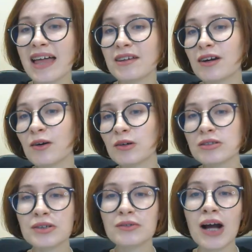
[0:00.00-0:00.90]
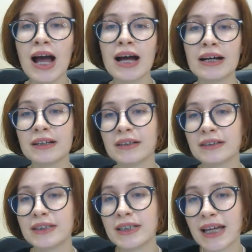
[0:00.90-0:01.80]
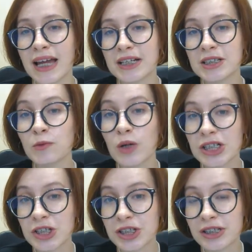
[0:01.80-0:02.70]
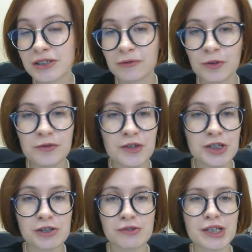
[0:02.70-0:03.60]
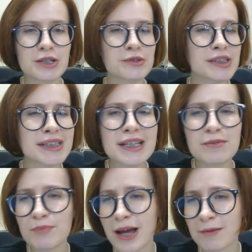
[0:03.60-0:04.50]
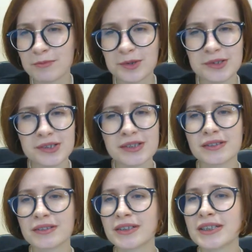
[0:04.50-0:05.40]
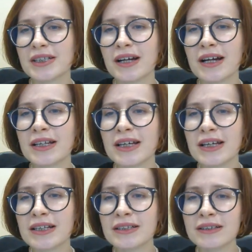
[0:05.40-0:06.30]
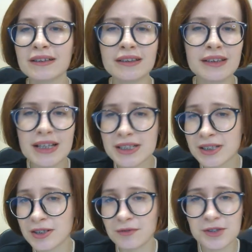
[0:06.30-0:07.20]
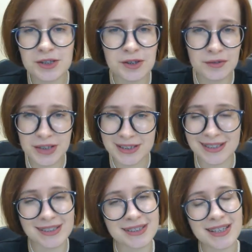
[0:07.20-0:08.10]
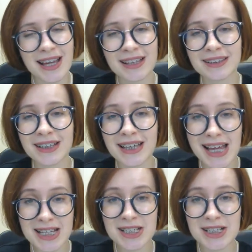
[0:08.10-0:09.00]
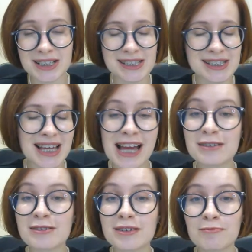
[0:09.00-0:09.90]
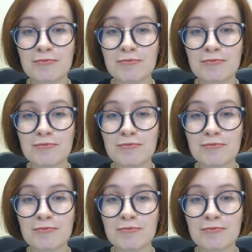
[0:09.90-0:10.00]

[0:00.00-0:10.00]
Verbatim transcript: And there are also dedicated widgets for featuring your team members, designing lists of services and locations, and